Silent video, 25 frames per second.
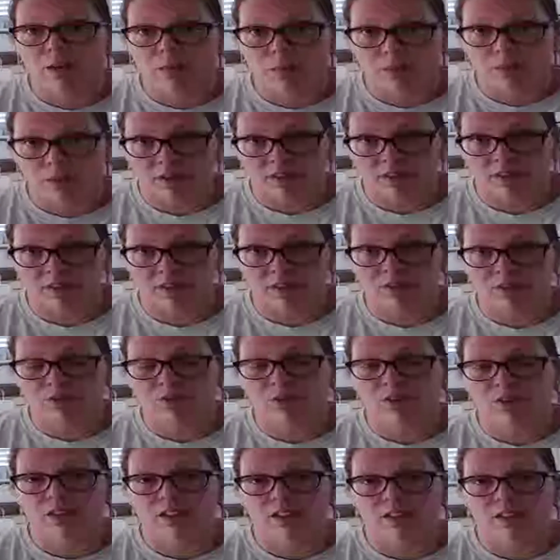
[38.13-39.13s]
myself
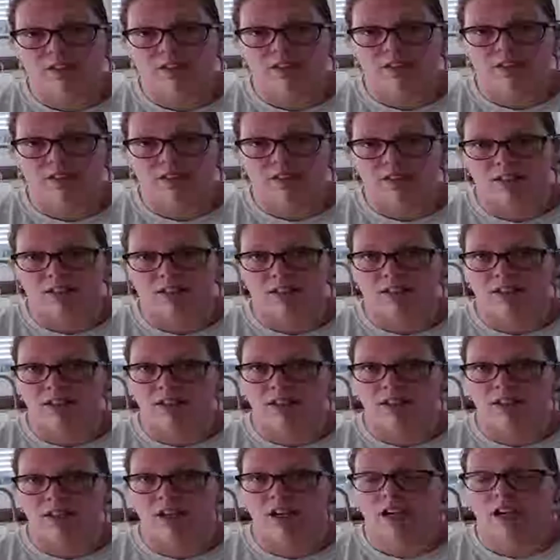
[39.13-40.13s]
with insulin
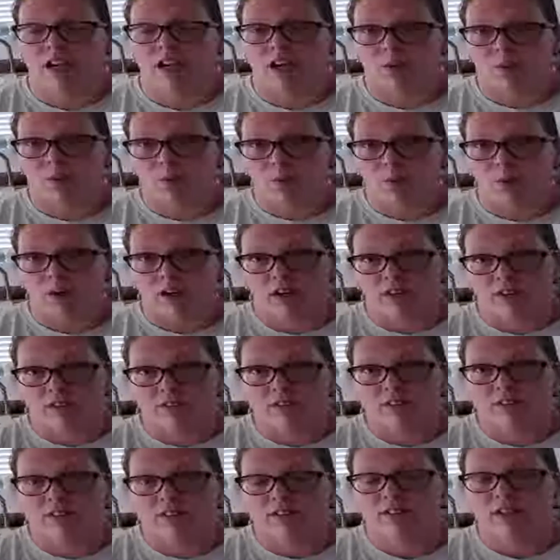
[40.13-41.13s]
like I
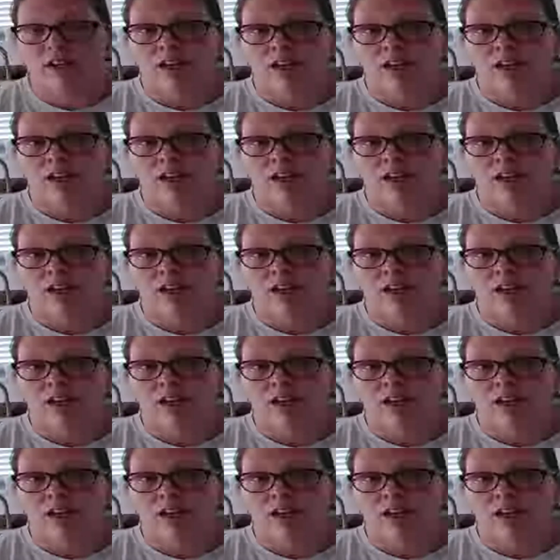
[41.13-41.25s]
was.